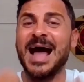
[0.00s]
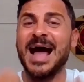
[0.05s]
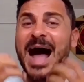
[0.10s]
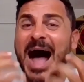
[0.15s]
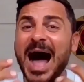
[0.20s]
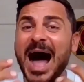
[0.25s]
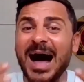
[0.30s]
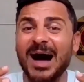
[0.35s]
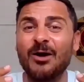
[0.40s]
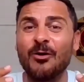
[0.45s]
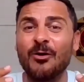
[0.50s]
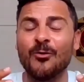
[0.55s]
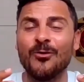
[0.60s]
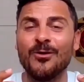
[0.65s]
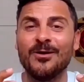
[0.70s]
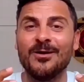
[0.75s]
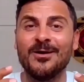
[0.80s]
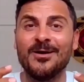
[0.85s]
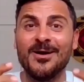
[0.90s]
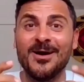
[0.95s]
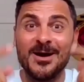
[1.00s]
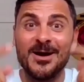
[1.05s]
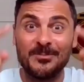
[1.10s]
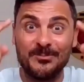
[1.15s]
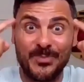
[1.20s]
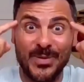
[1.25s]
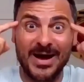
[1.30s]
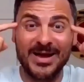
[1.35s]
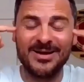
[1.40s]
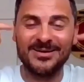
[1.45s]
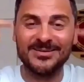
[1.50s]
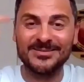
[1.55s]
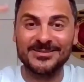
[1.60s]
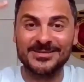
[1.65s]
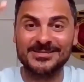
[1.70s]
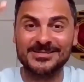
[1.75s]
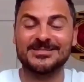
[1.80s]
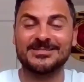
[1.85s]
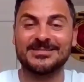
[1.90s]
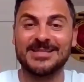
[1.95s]
How? By
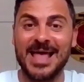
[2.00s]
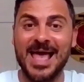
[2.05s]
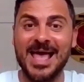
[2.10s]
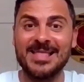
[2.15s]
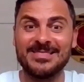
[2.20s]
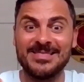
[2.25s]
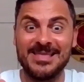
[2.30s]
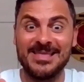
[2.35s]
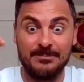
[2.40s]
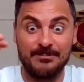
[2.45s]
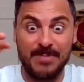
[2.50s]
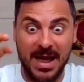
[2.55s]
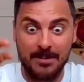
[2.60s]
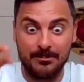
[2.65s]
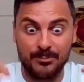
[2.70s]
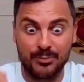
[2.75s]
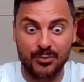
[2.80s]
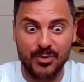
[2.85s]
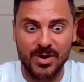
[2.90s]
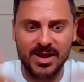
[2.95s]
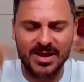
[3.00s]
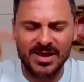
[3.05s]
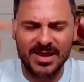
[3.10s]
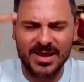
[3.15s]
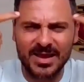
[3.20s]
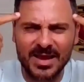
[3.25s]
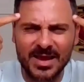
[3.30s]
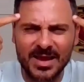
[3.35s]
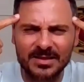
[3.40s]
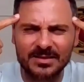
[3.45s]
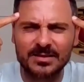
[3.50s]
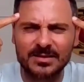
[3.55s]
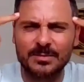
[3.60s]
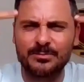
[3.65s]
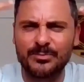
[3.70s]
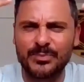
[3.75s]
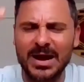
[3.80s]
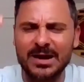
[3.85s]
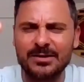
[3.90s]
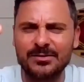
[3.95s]
understanding, by bringing in the
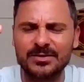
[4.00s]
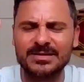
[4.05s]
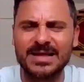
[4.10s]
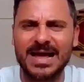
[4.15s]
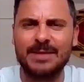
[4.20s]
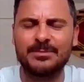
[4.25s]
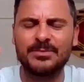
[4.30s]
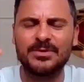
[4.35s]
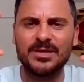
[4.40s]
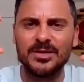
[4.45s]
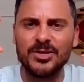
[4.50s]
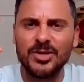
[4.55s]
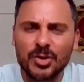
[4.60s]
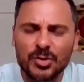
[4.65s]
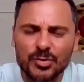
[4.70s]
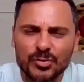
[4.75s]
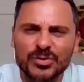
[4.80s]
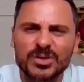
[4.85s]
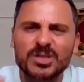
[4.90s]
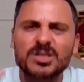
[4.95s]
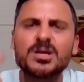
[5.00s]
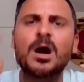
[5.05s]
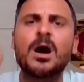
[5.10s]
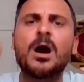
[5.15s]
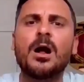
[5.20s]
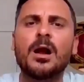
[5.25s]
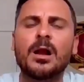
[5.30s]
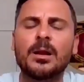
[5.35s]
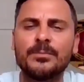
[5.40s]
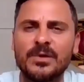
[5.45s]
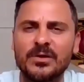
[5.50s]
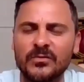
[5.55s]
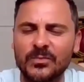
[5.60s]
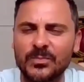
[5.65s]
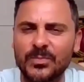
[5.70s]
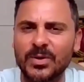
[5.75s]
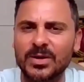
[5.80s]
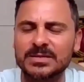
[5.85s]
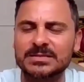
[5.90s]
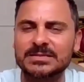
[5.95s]
paradigm, the new realm
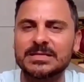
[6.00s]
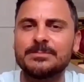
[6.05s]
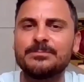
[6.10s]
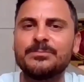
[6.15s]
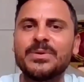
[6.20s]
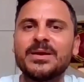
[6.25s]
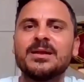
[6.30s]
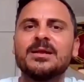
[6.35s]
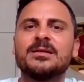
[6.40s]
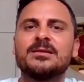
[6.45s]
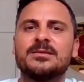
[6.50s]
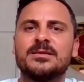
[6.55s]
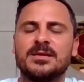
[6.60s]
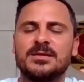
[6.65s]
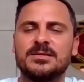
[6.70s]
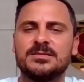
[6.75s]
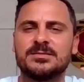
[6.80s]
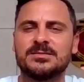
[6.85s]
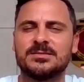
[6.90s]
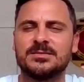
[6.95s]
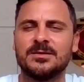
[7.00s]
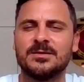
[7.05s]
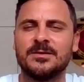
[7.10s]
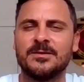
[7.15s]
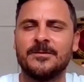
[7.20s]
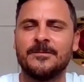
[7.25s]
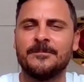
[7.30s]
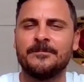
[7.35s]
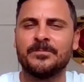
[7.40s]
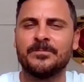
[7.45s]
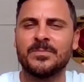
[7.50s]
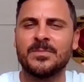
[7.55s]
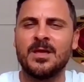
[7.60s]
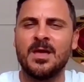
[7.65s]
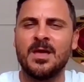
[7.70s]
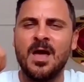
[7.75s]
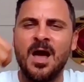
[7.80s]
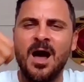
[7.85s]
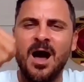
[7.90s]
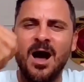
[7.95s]
of possibilities
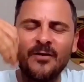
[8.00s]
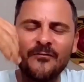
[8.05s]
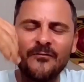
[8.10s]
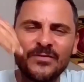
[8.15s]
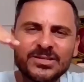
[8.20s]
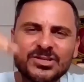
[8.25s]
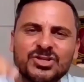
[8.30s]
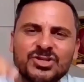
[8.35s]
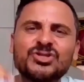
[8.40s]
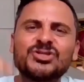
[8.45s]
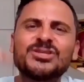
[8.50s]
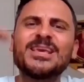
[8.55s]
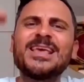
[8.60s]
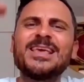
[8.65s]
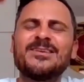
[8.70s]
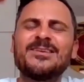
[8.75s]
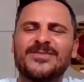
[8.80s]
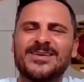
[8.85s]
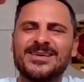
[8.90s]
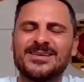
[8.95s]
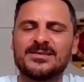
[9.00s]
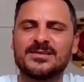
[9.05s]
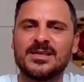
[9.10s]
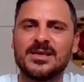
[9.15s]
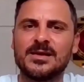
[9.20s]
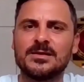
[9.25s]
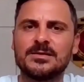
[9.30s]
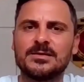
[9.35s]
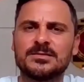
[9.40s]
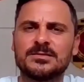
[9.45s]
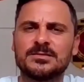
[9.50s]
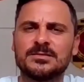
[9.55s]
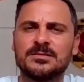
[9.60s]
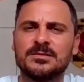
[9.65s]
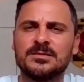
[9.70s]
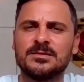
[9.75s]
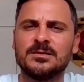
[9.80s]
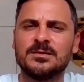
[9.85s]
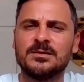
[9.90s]
of achieving things,